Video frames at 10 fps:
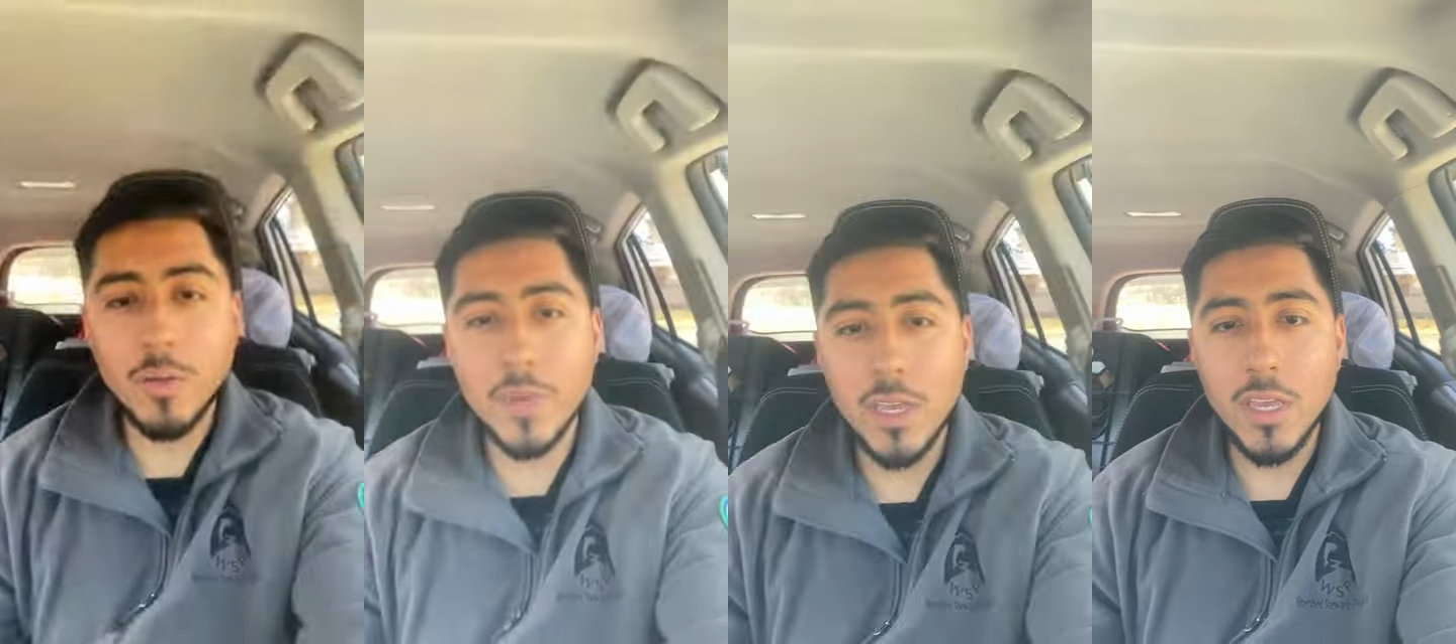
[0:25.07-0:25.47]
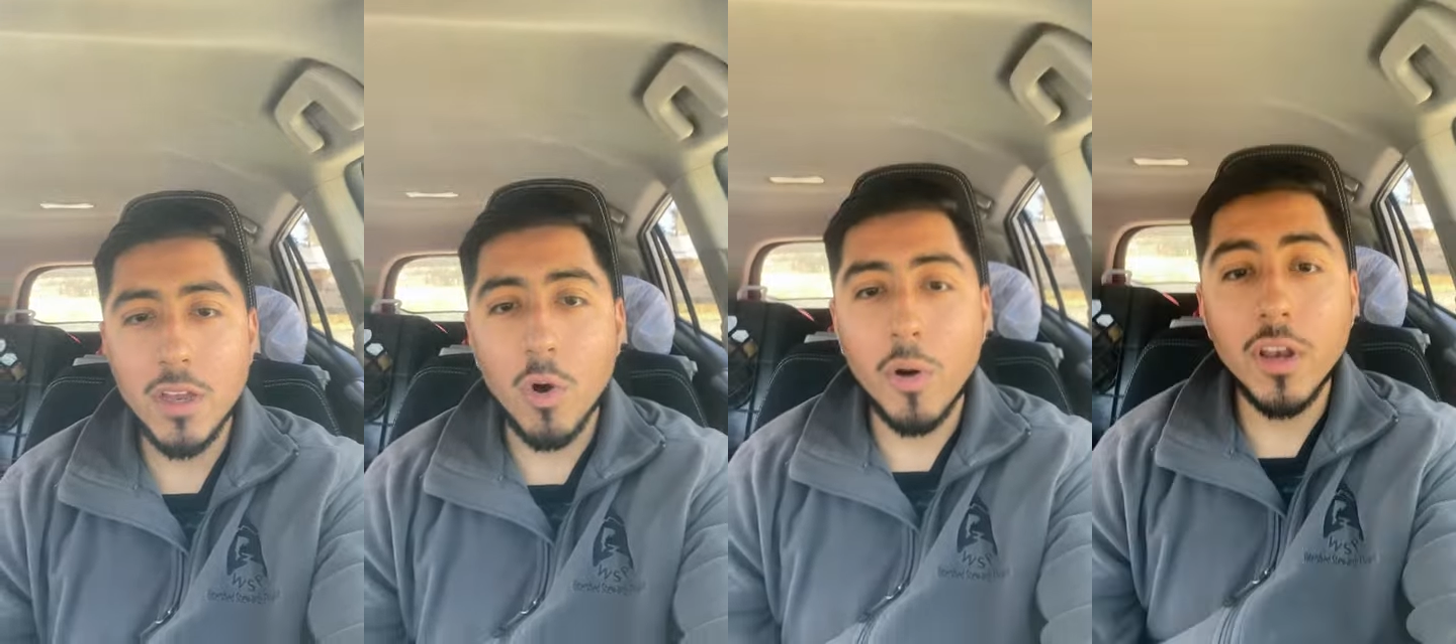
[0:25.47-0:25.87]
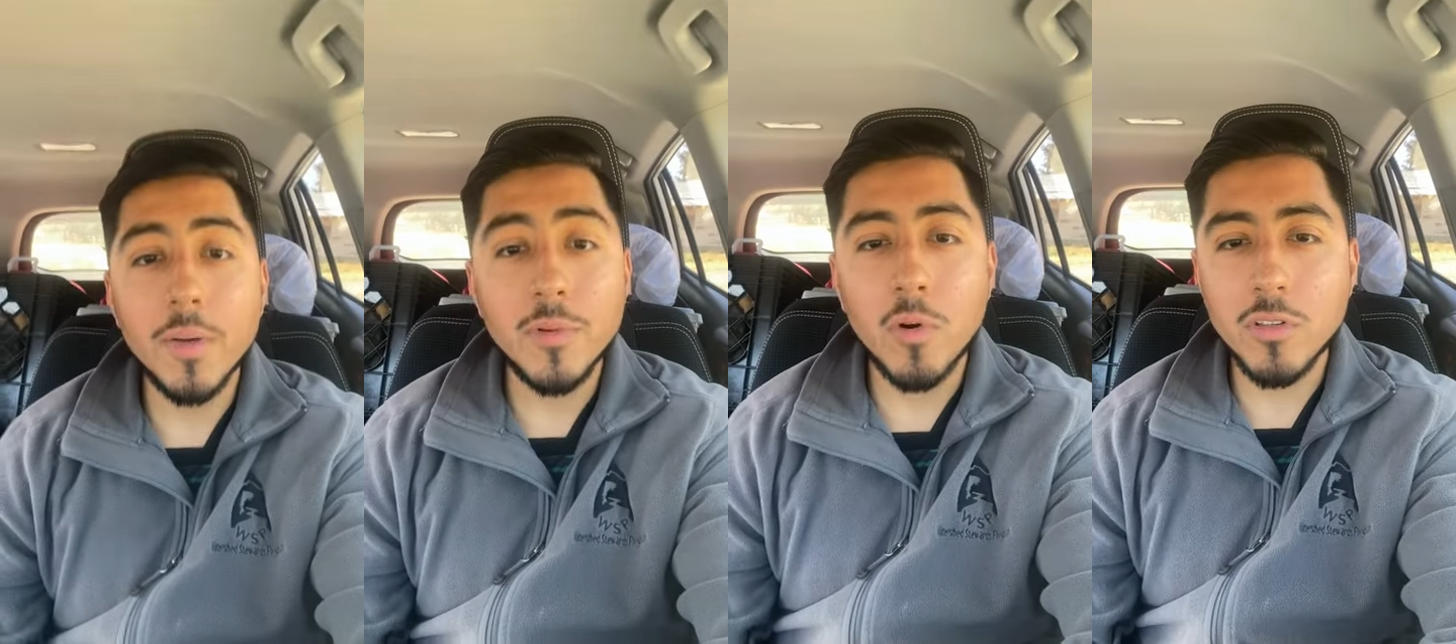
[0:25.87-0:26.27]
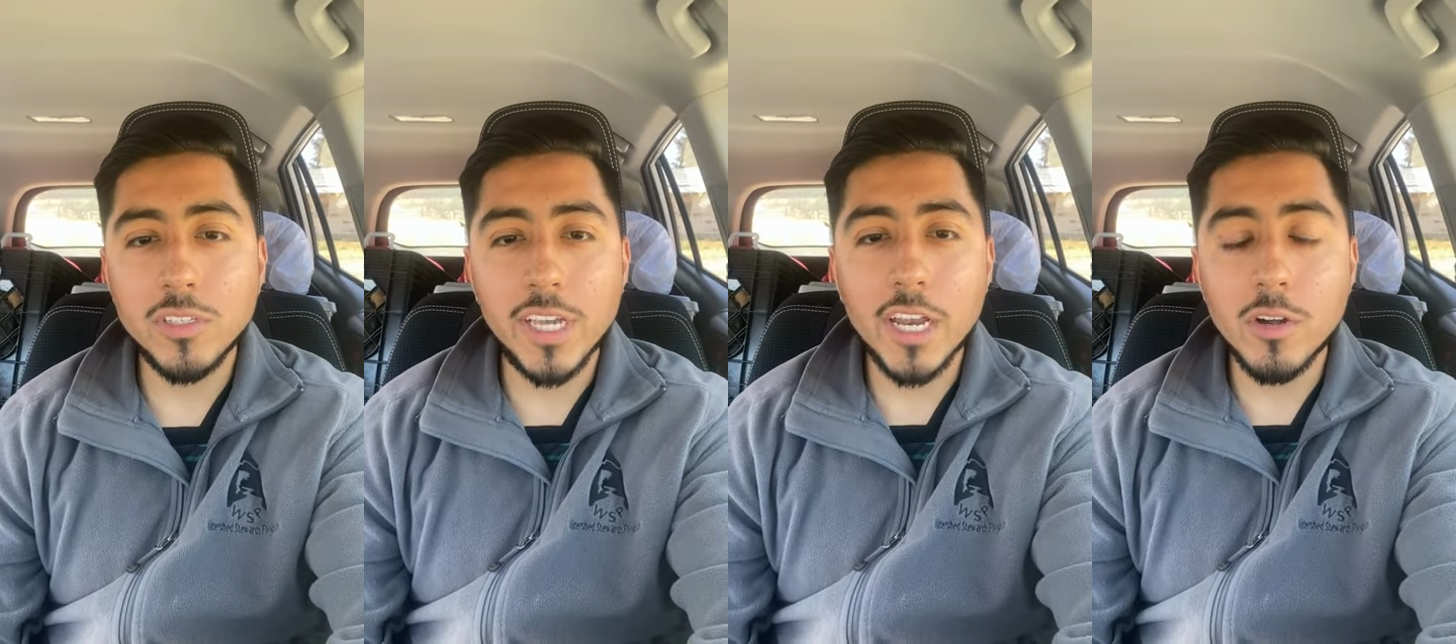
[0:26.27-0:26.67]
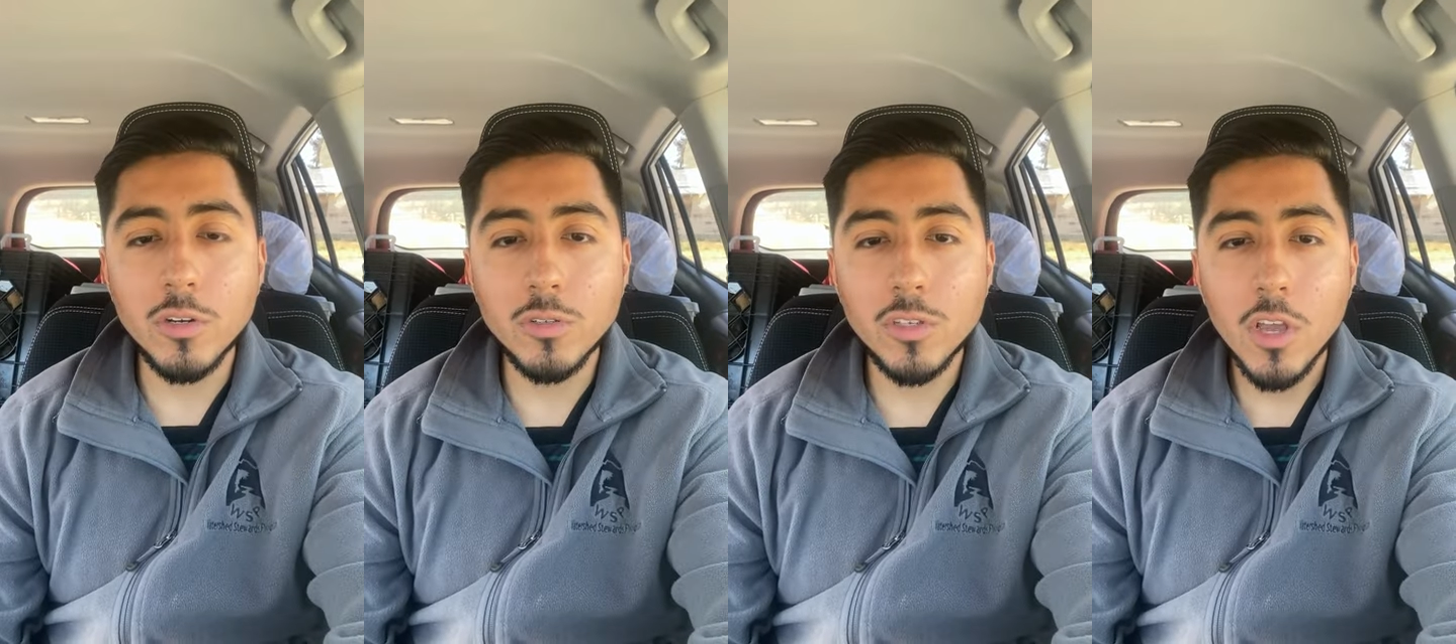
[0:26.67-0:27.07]
to be going up north to Santa
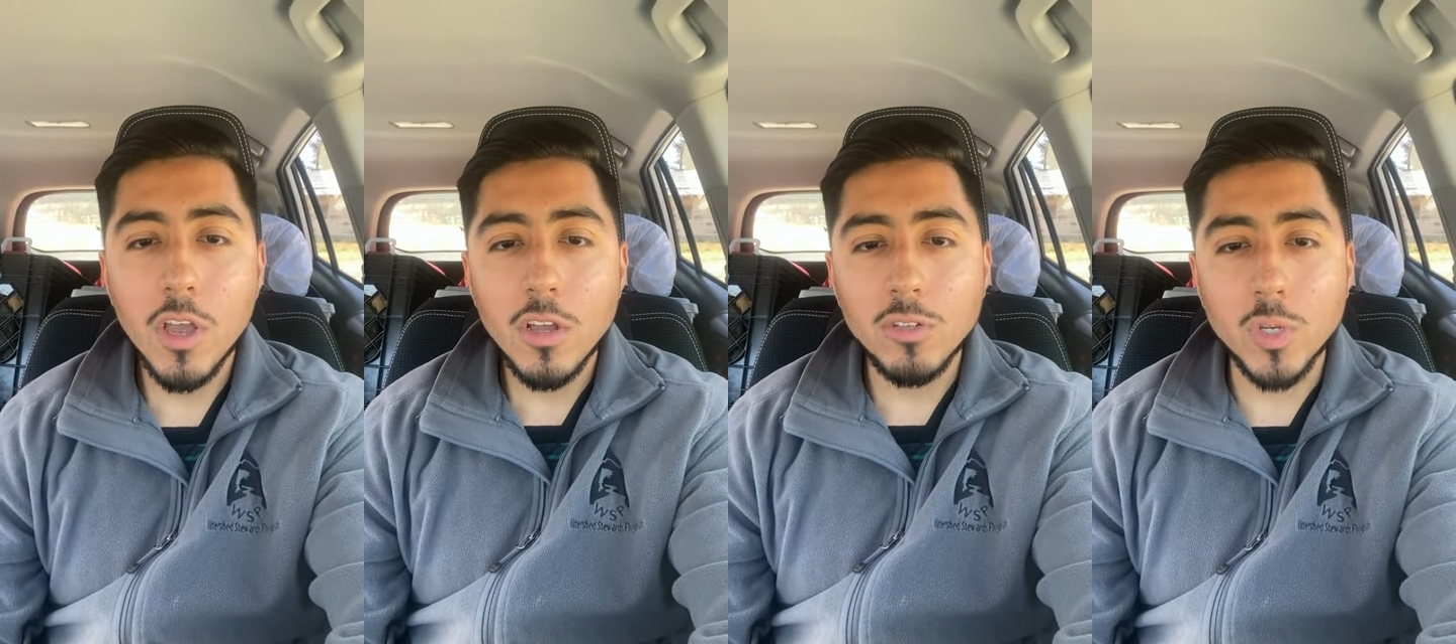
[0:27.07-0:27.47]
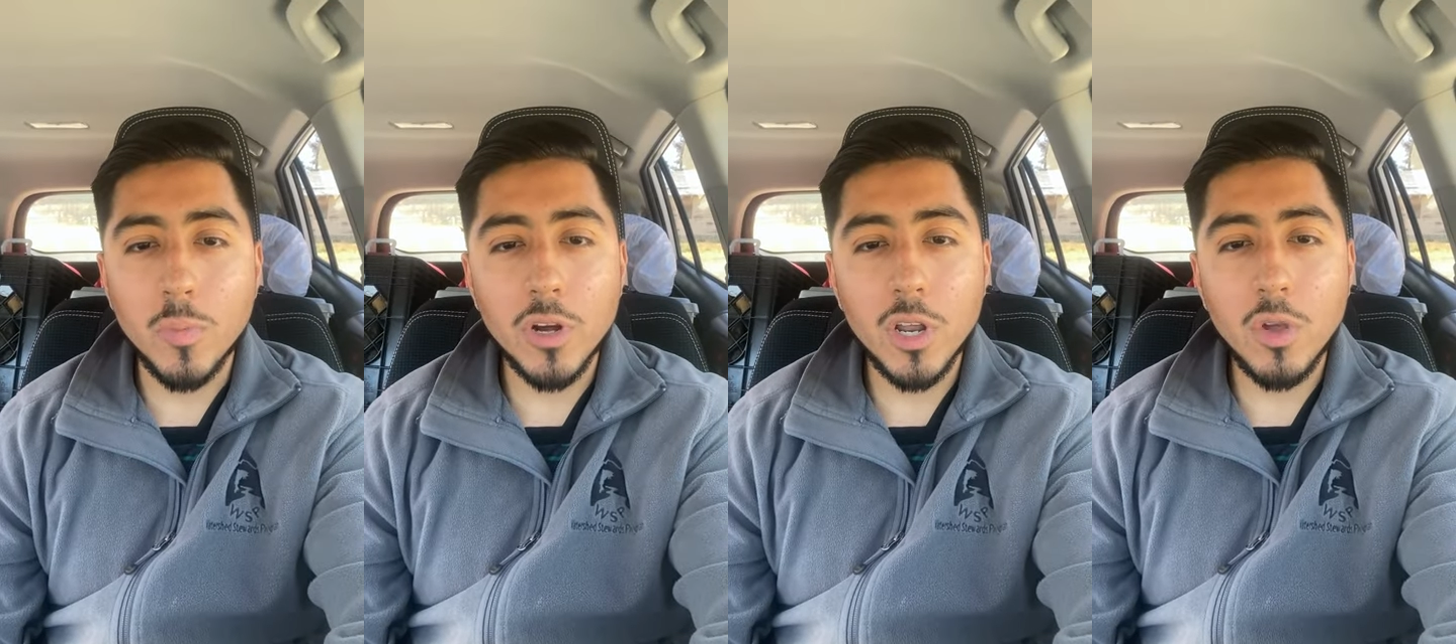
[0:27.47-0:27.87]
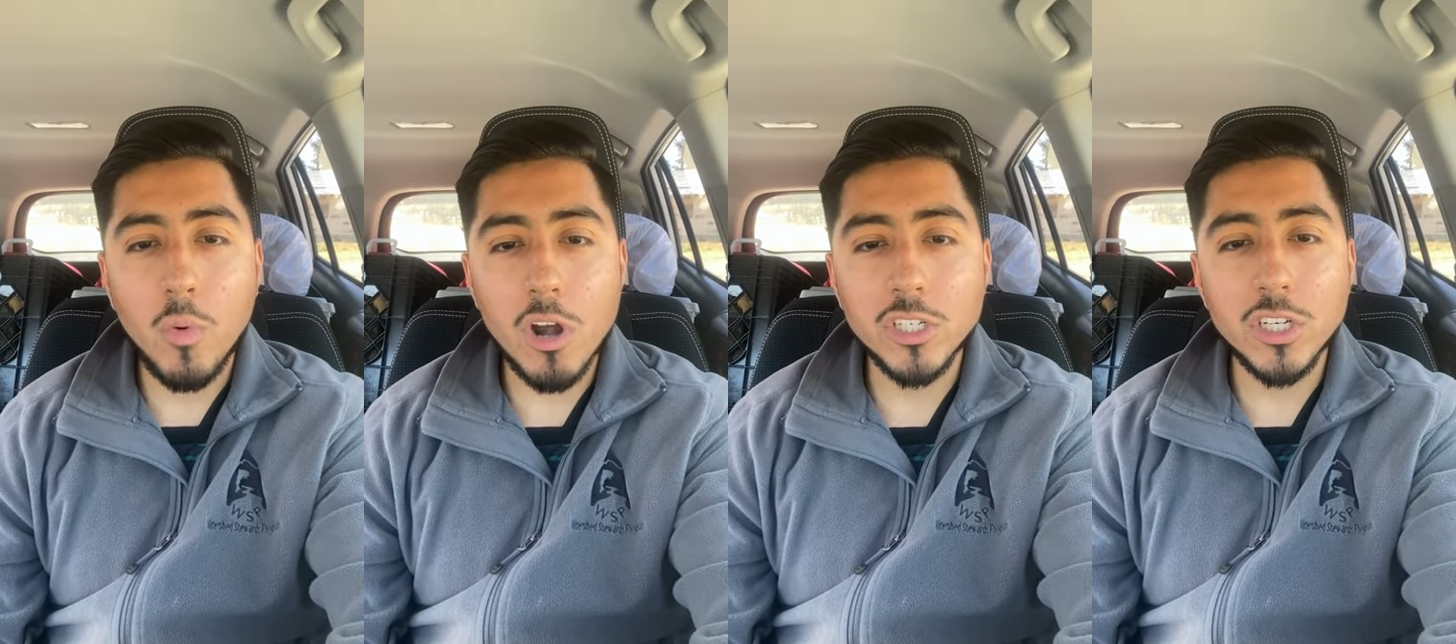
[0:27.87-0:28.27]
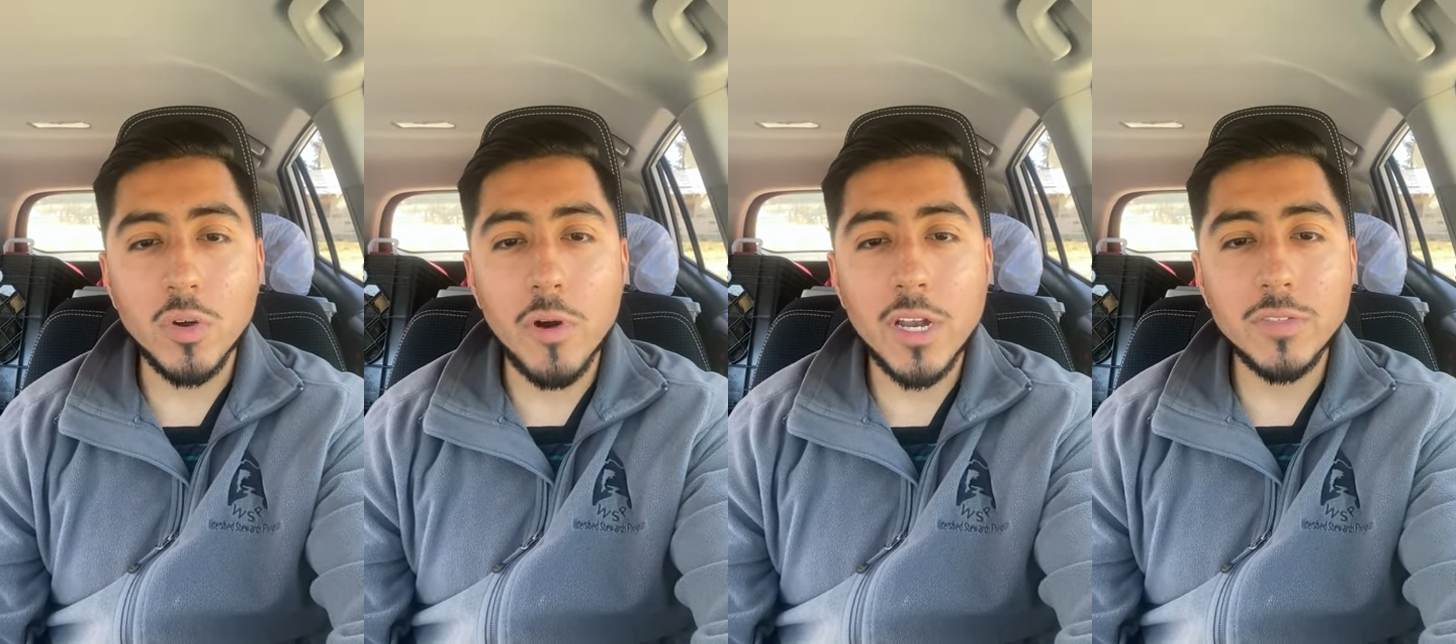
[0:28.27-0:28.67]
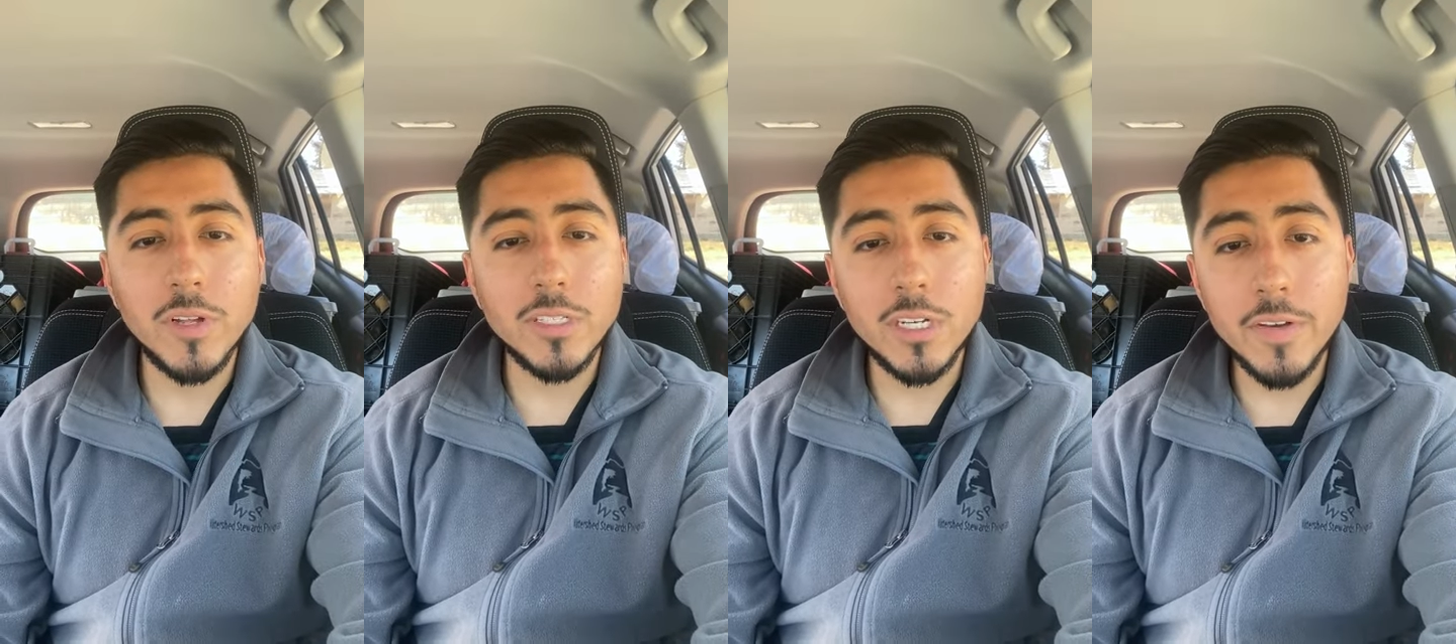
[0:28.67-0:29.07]
Cruz to support a watershed awareness
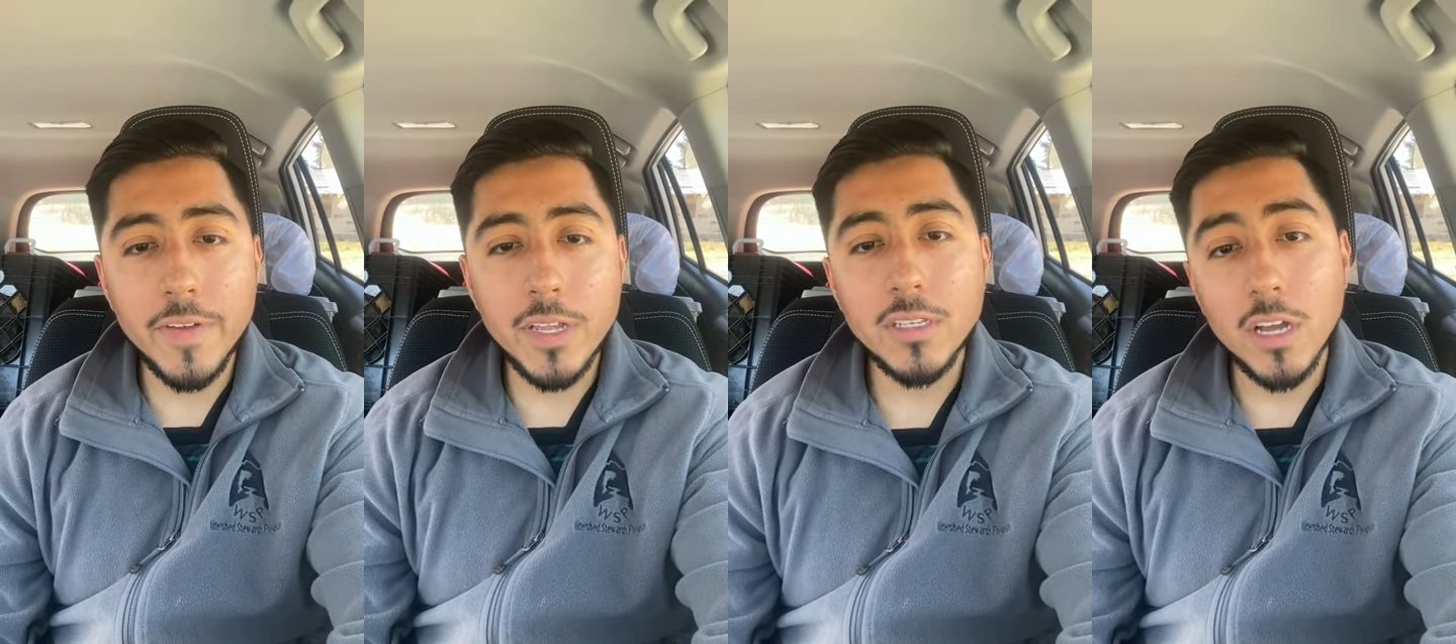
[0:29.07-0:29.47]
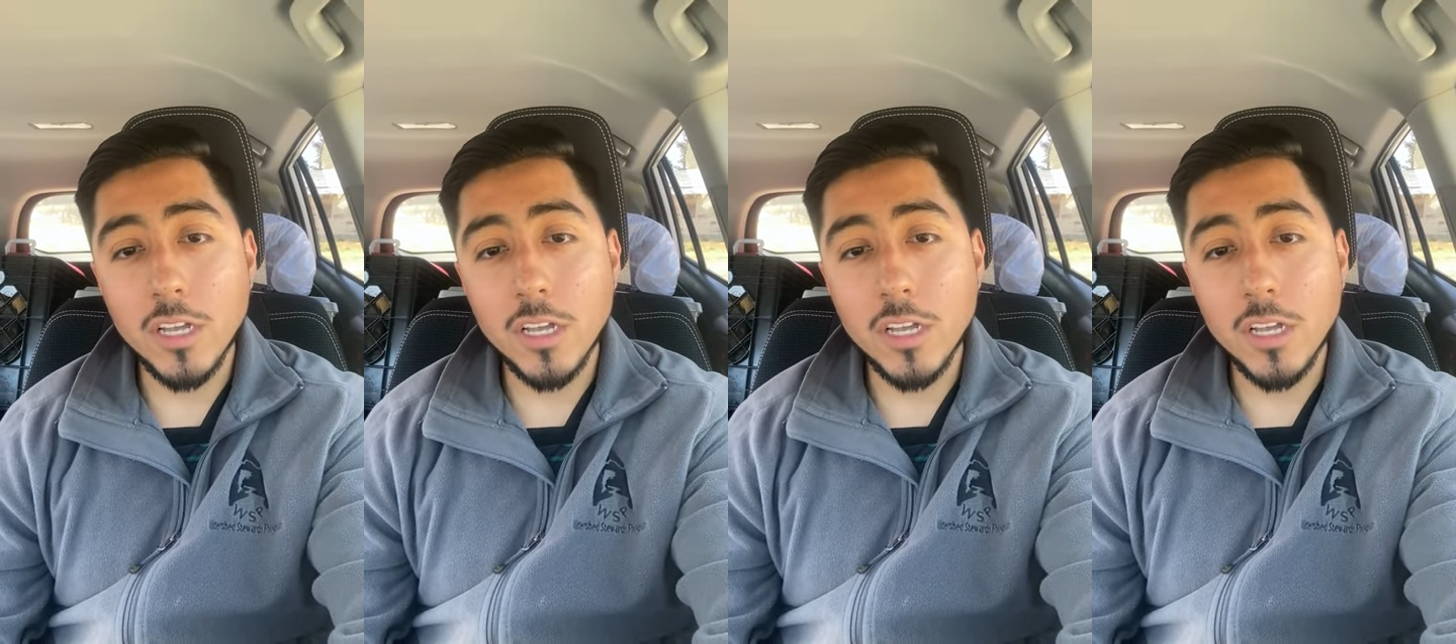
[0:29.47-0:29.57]
volunteer event,